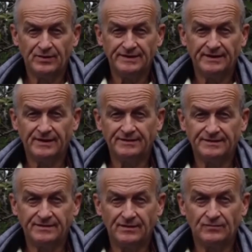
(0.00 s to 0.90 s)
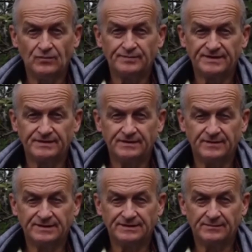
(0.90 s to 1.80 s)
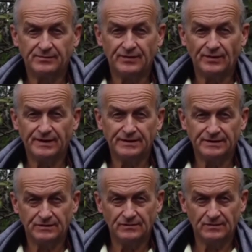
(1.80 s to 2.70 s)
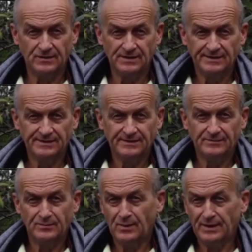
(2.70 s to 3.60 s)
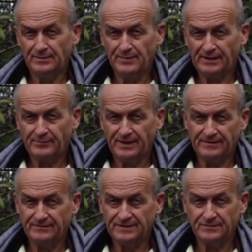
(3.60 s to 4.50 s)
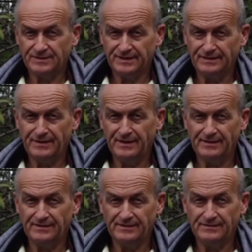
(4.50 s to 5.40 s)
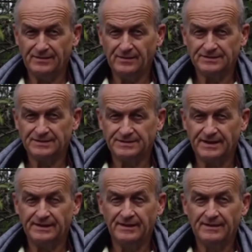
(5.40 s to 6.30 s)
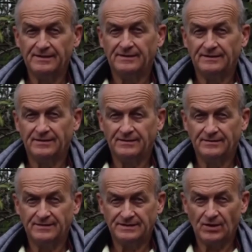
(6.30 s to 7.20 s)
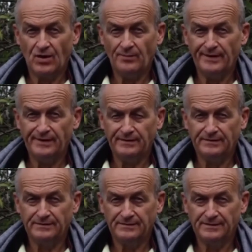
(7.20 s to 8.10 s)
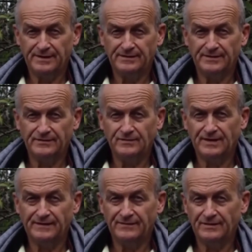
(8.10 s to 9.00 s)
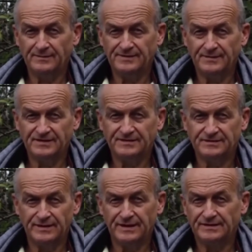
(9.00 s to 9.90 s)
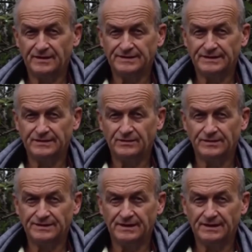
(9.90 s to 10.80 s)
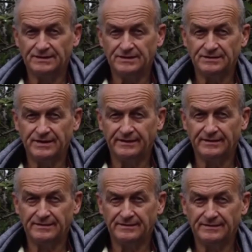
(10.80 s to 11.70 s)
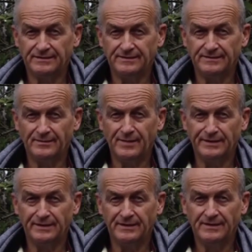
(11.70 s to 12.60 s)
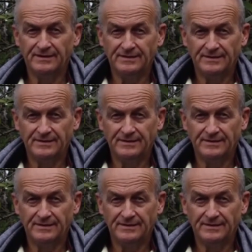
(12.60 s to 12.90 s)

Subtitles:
Pulled it out and saw, whoops, it was broken in two. My backpack, which was in there in locked state, was open. And the two envelopes with 20,000 euros each taken, the money